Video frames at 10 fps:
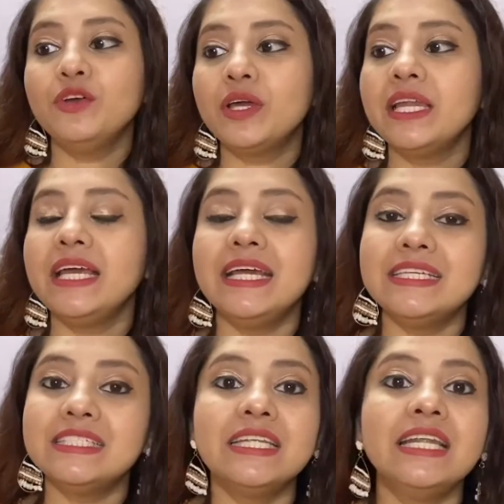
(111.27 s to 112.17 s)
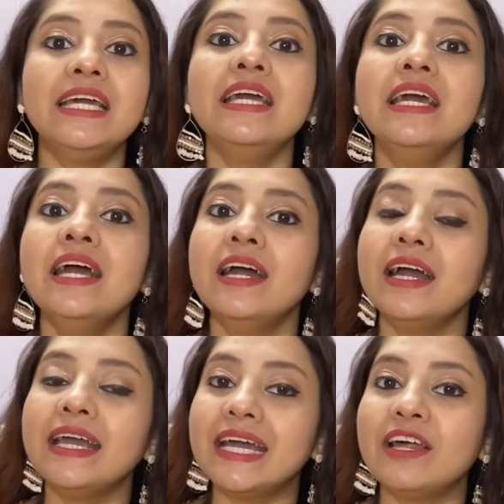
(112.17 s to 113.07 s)
You can easily
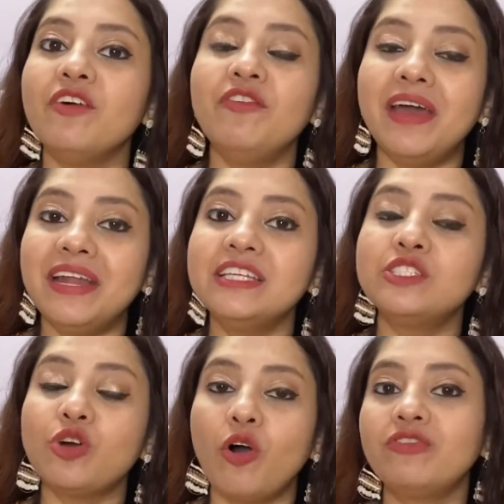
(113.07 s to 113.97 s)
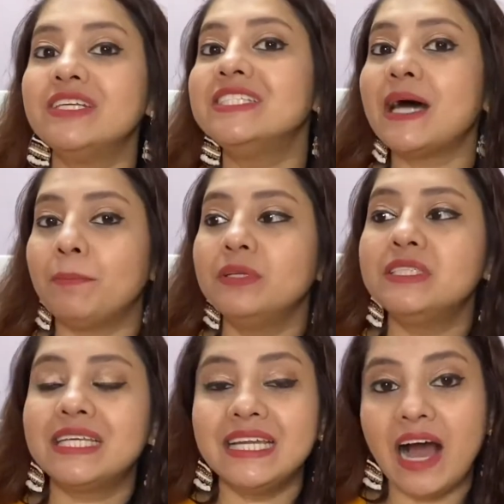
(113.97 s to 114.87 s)
get a very soft and supple
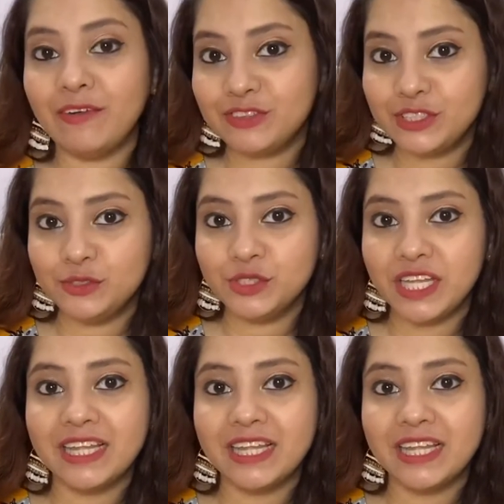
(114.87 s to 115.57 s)
skin after using